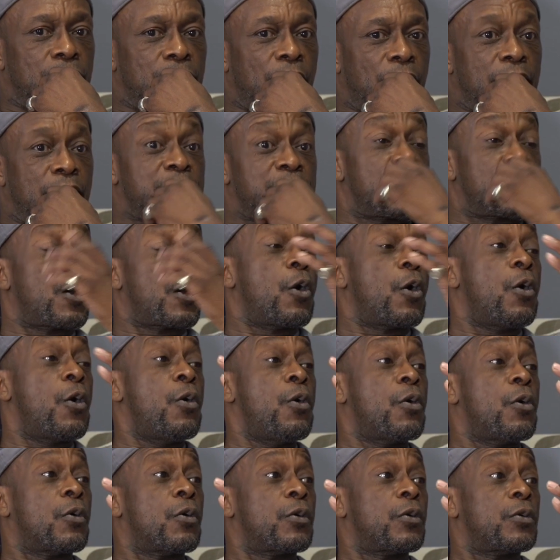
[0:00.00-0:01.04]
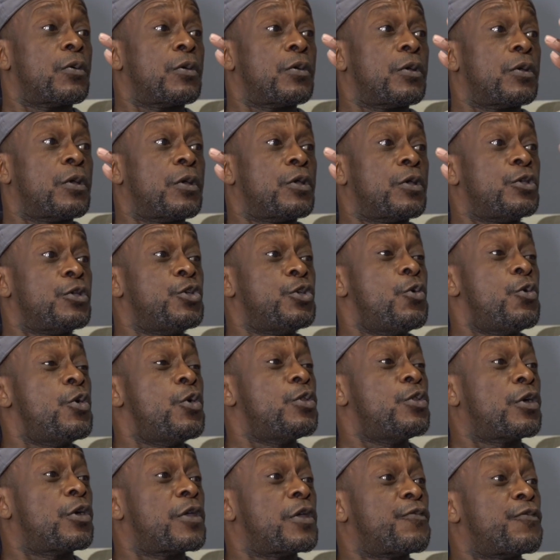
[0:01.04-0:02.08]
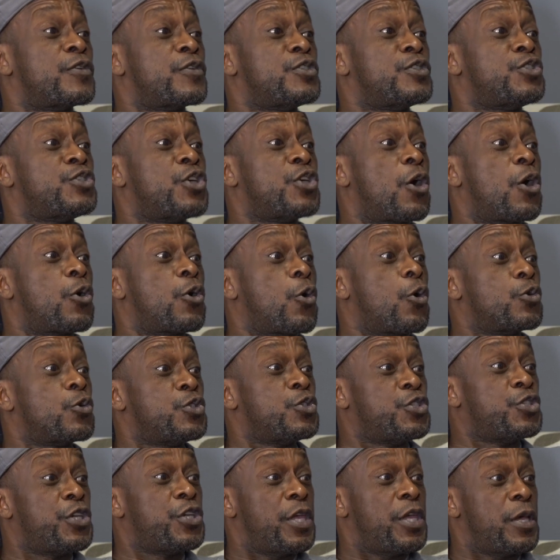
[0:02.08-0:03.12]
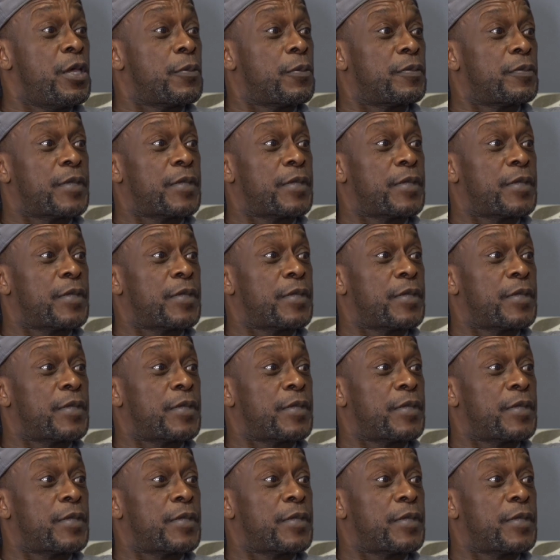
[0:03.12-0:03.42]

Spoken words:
I said, oh, you were looking for jungle gym,